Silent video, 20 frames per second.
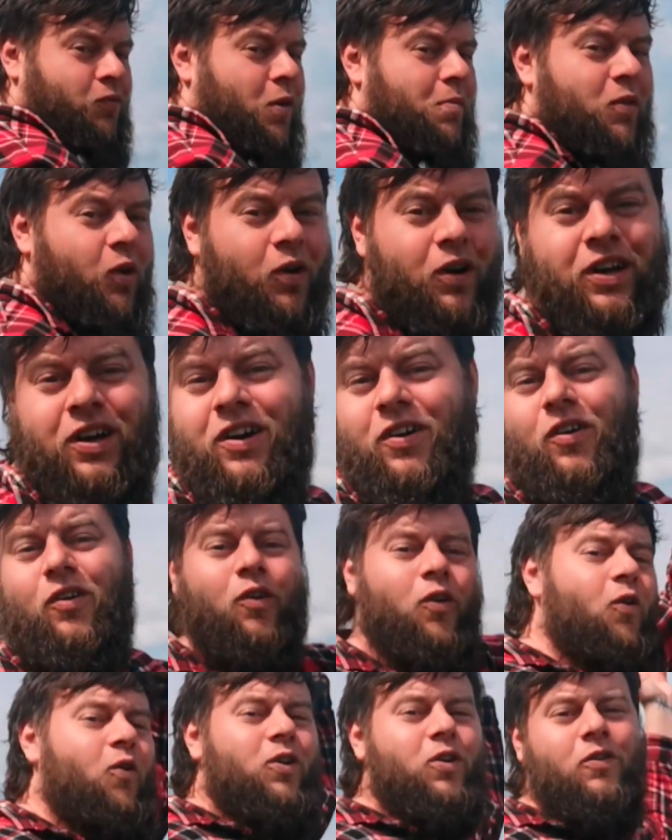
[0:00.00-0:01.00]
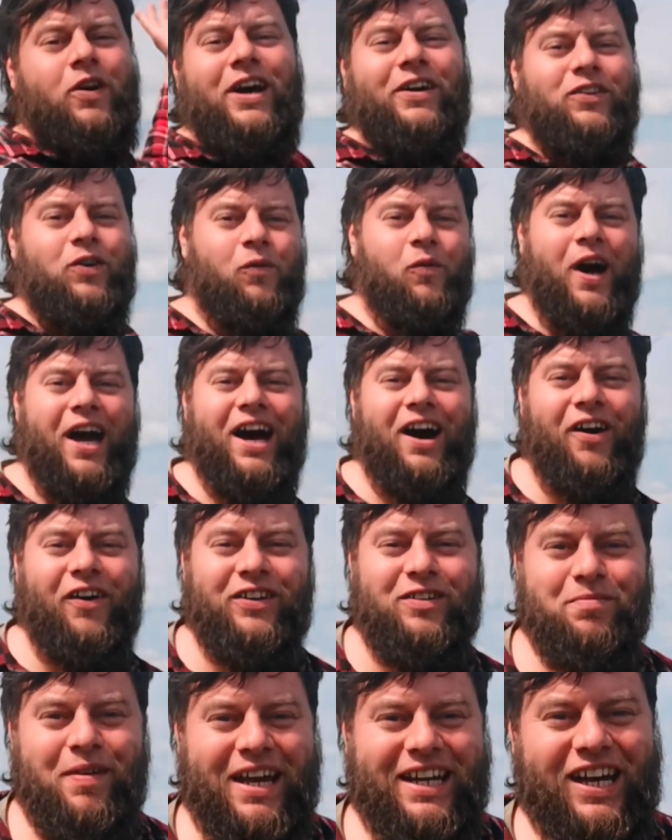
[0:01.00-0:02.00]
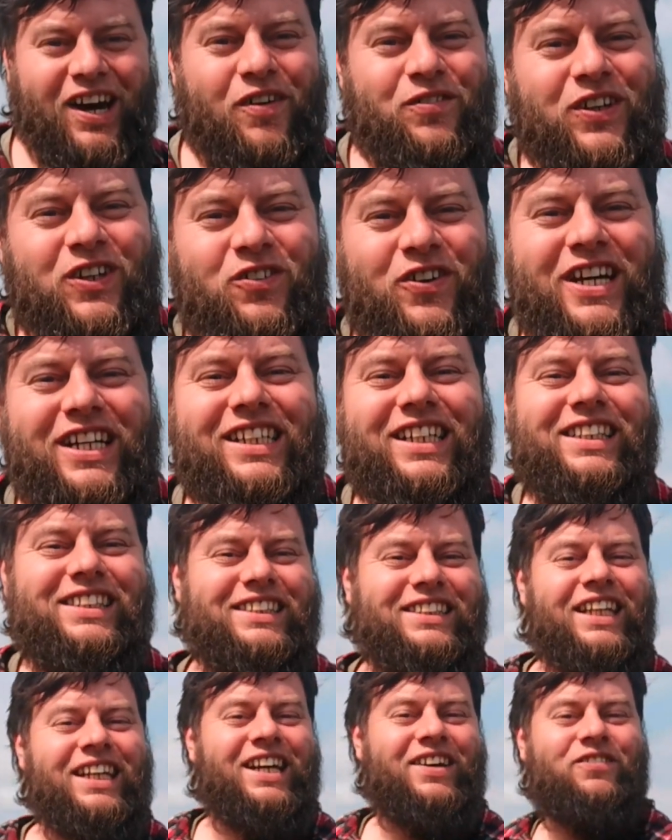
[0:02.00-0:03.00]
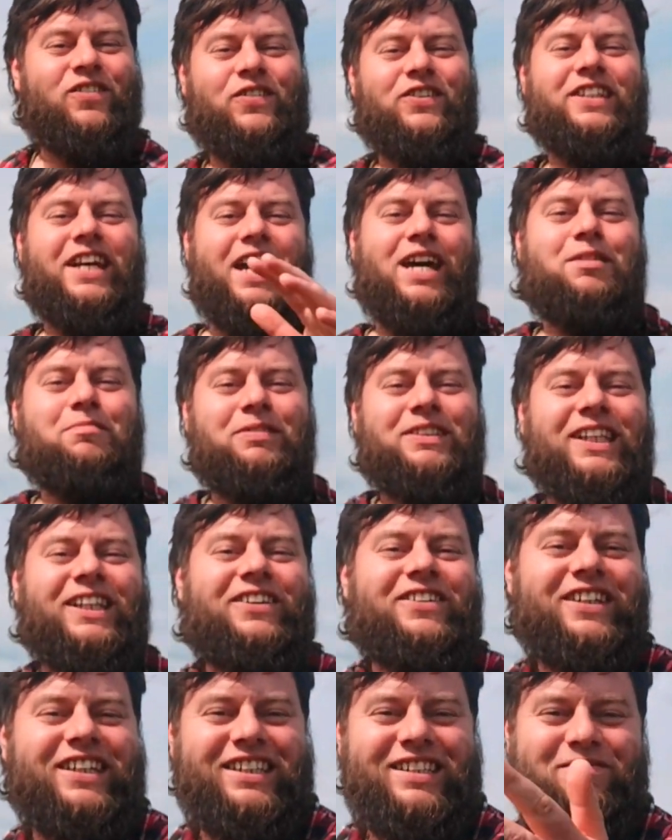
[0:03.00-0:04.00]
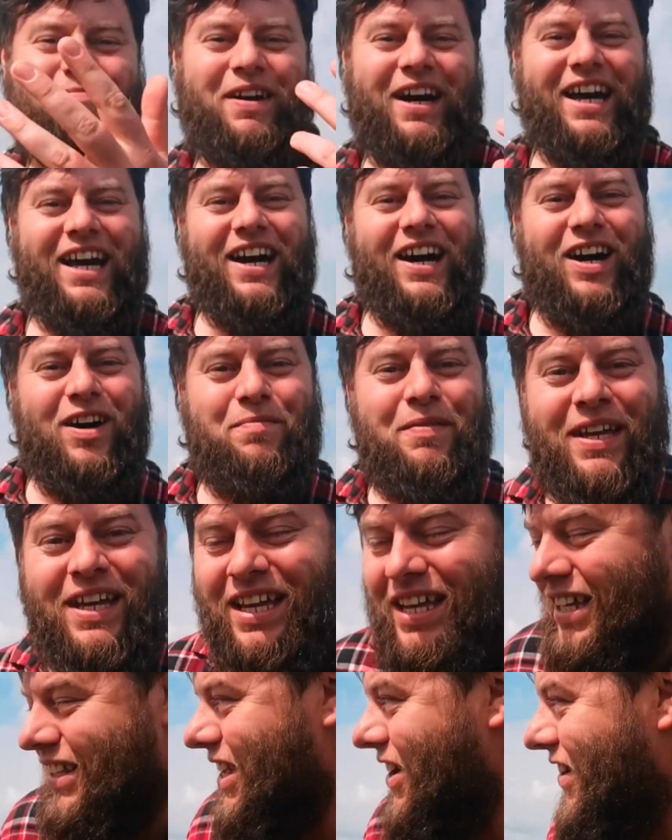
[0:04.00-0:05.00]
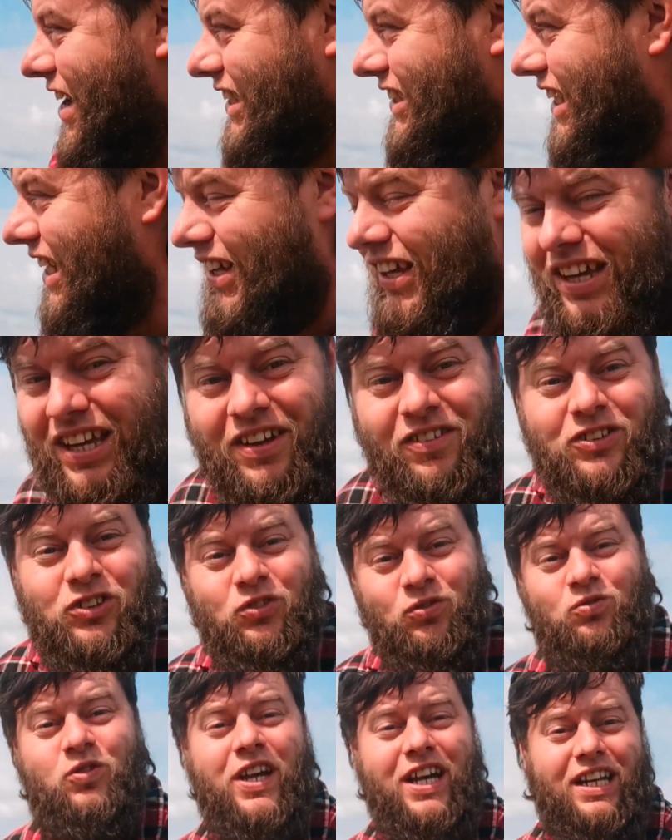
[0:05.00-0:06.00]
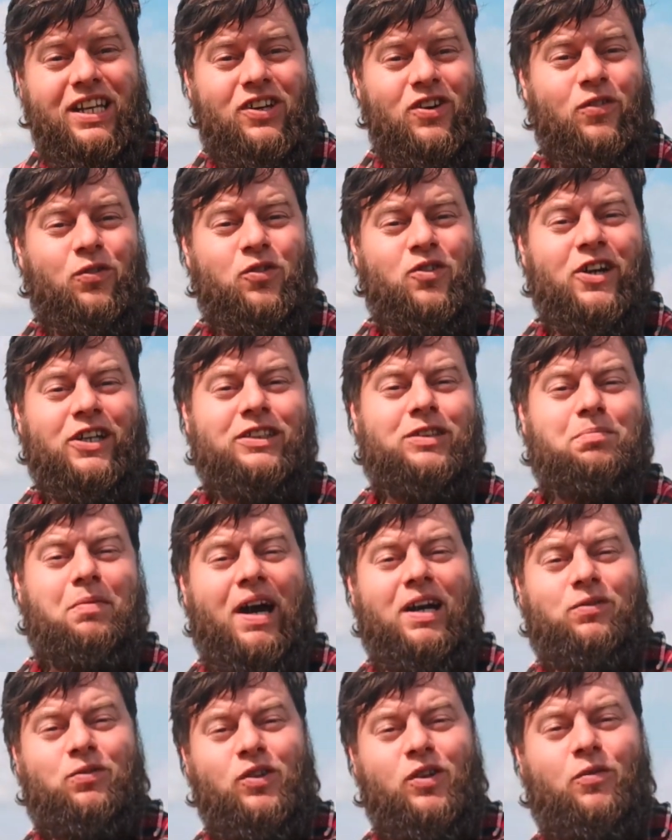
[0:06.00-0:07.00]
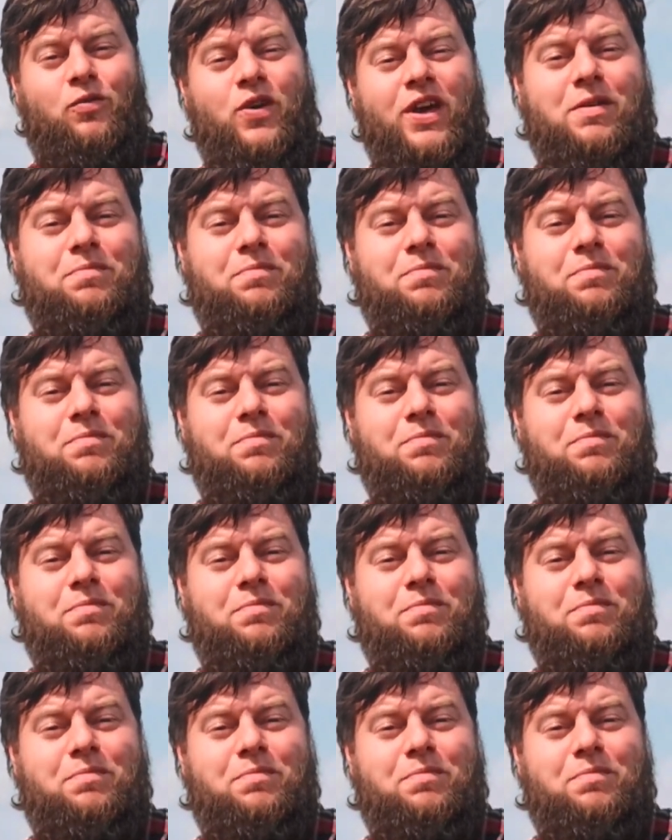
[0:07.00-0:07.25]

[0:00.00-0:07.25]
from all around the world made out of ingredients with names longer than my arm, they're actually really good for us, packed full of